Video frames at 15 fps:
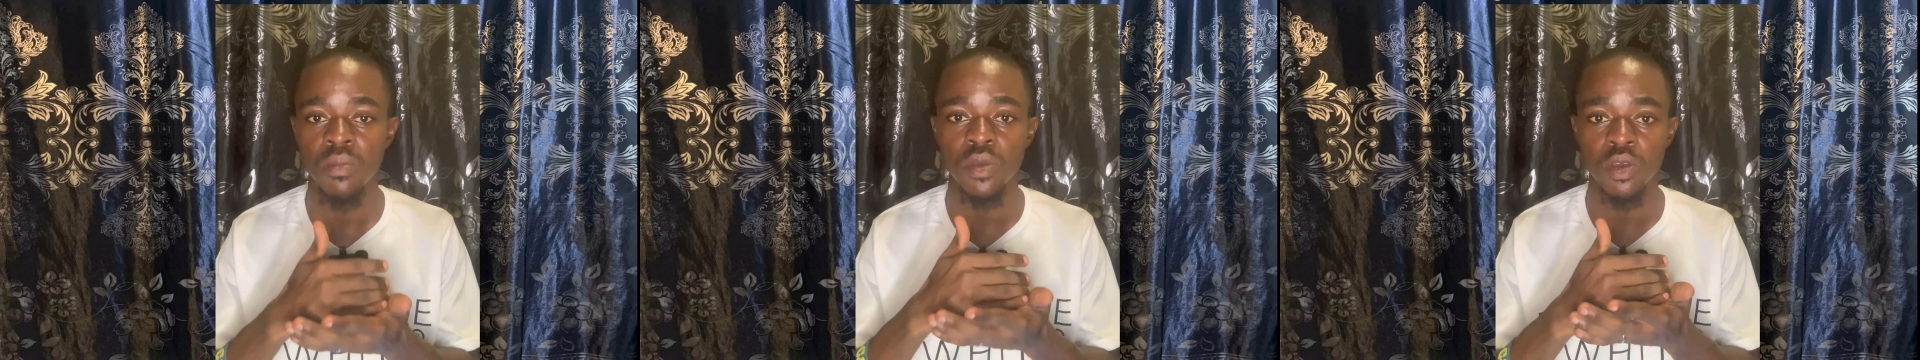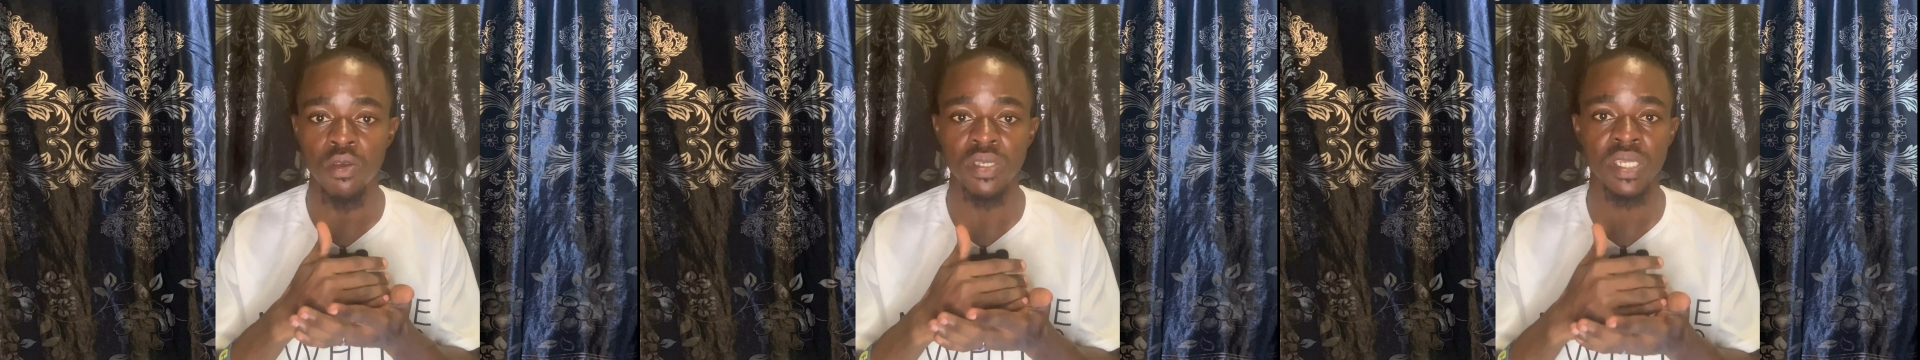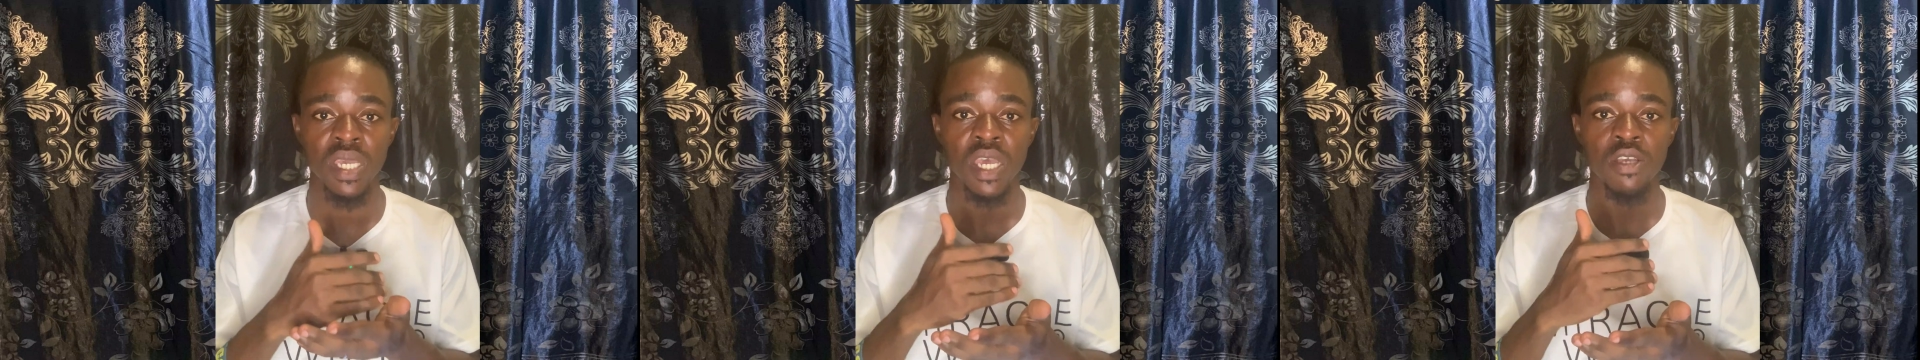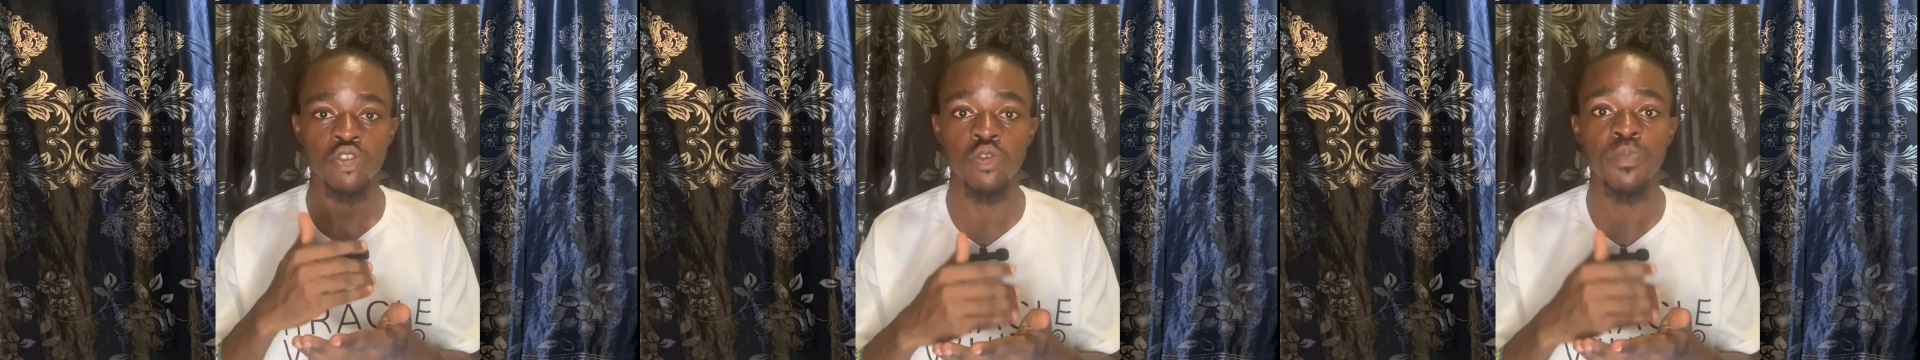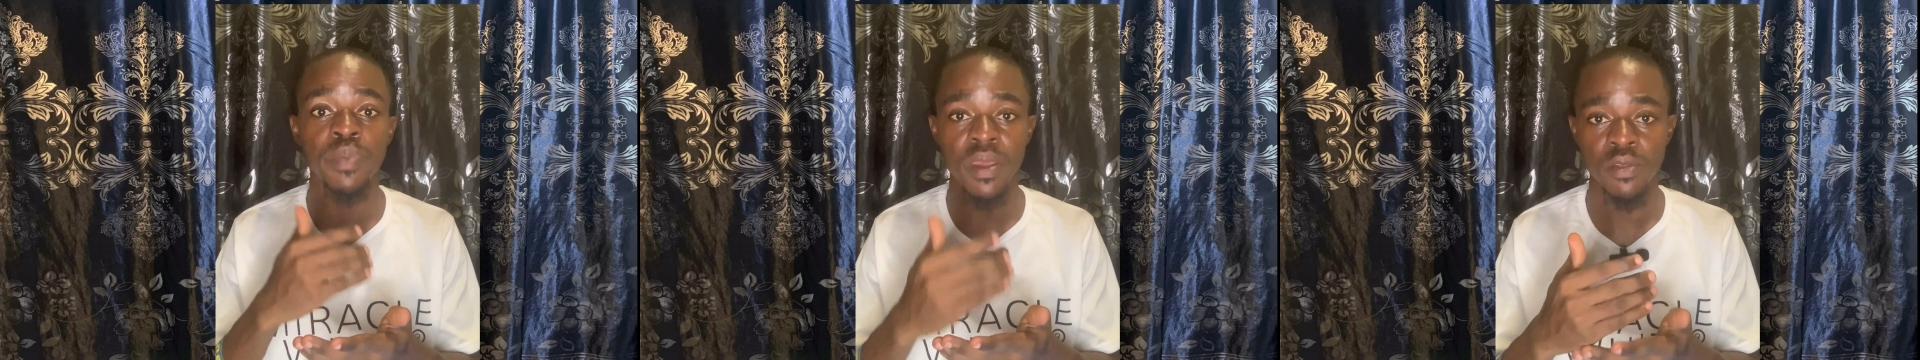because
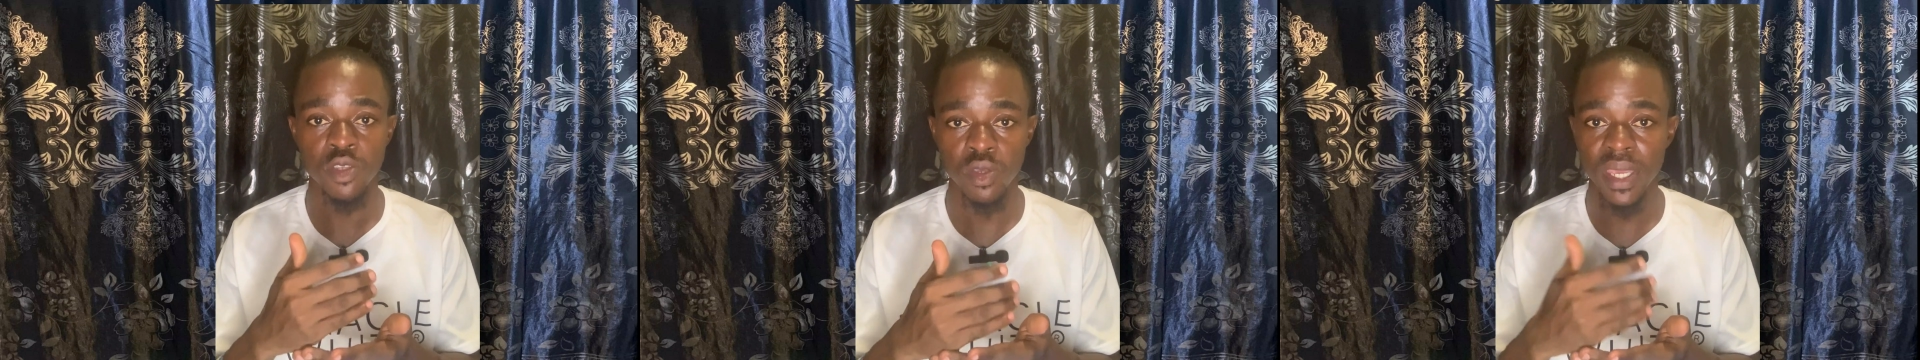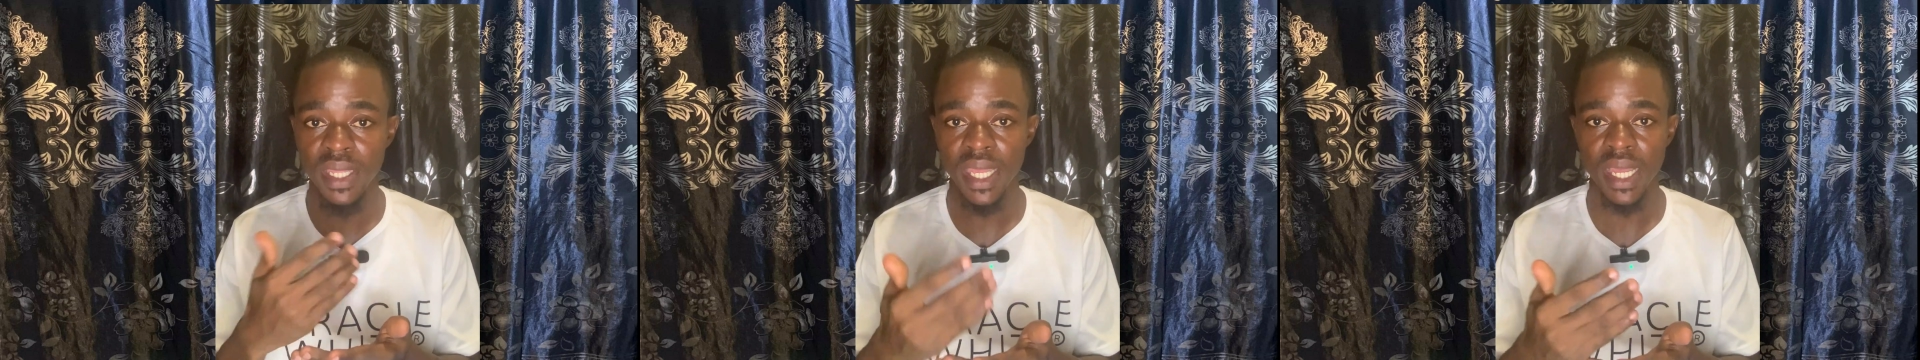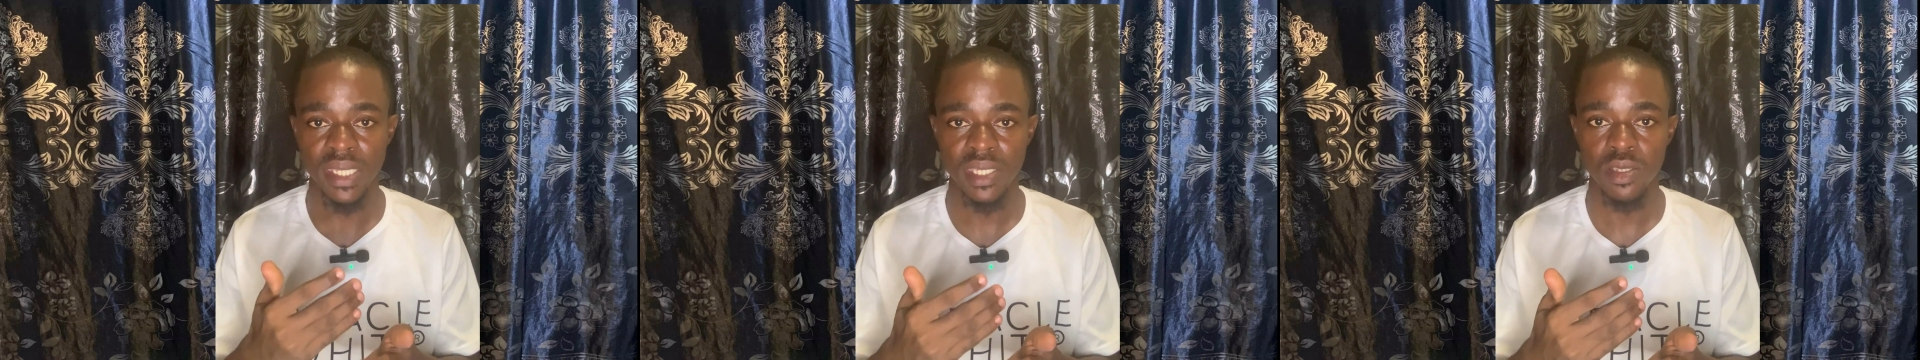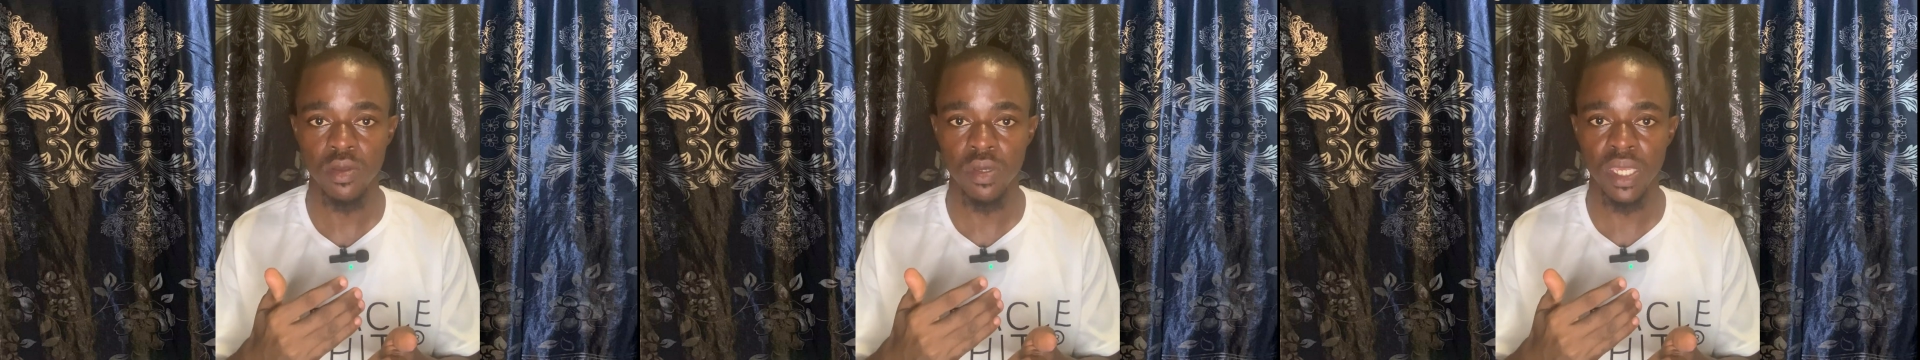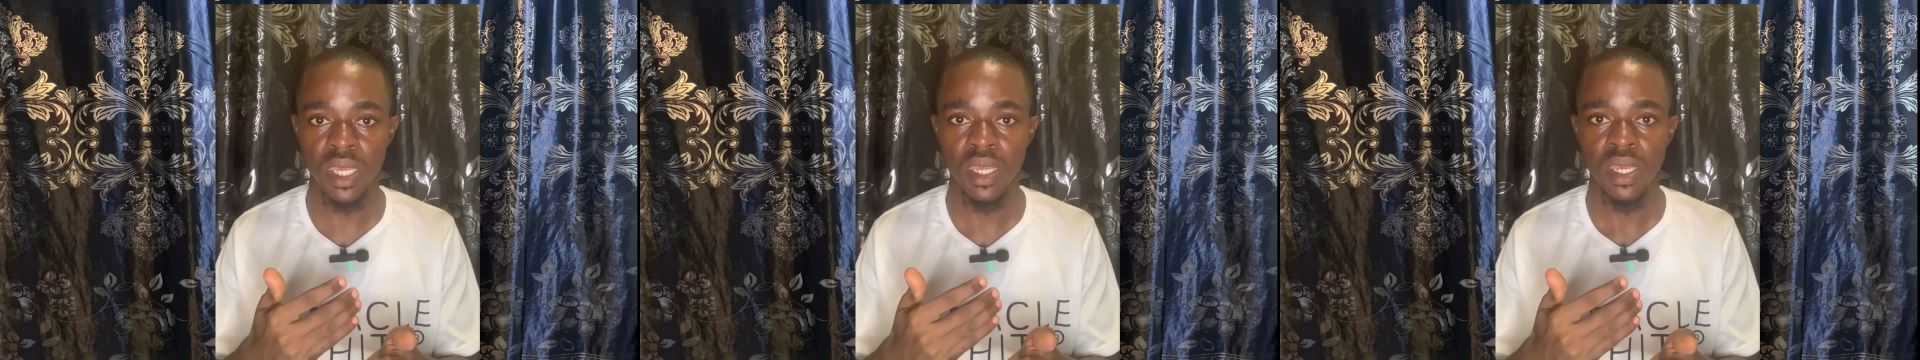you pay to get that,
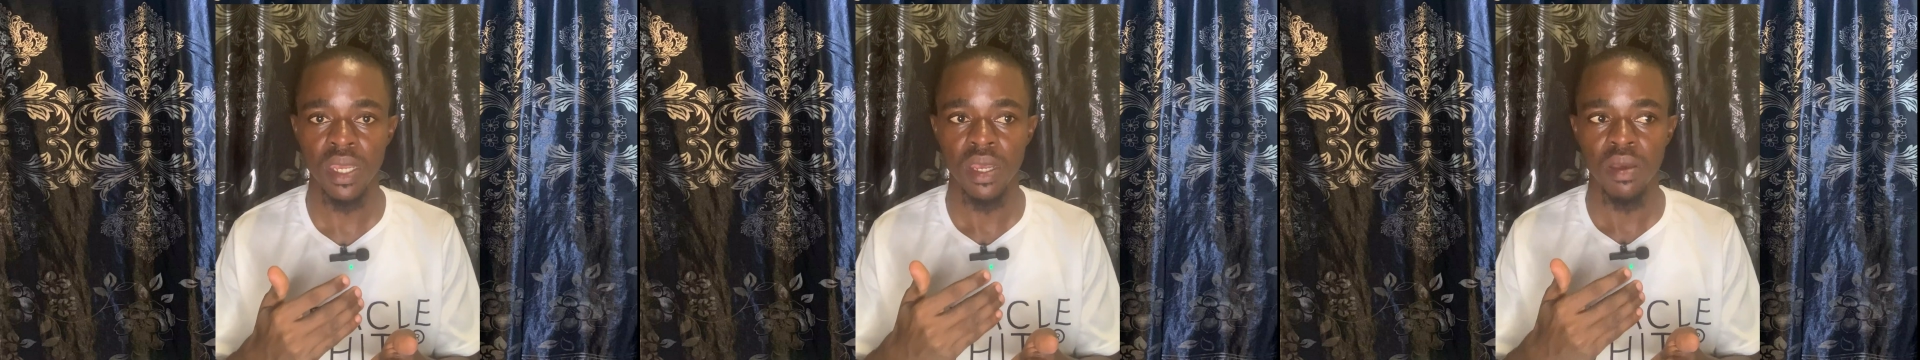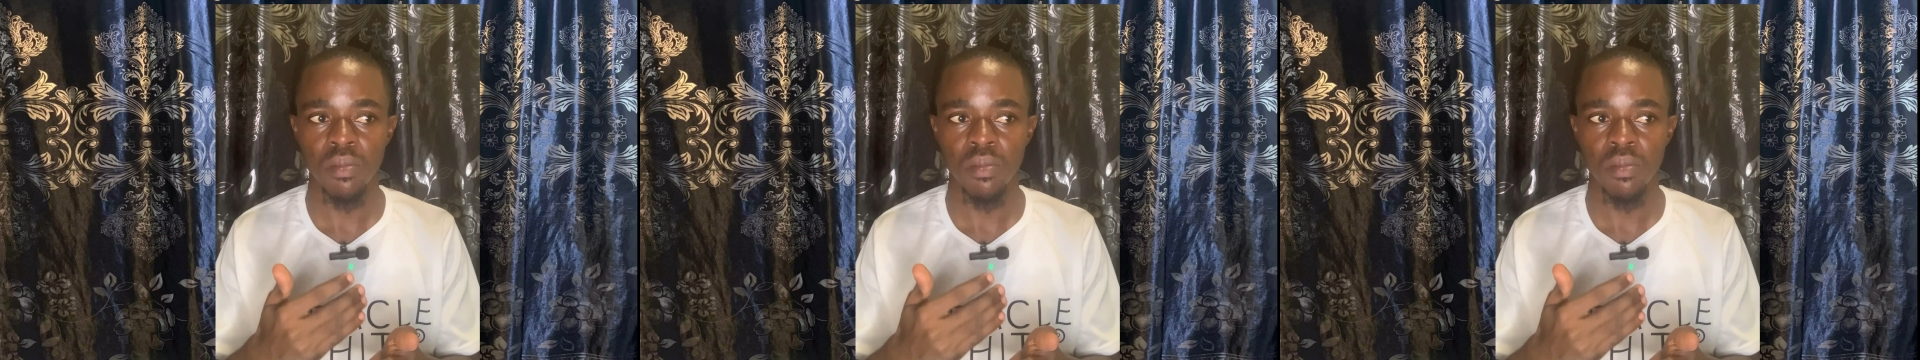okay,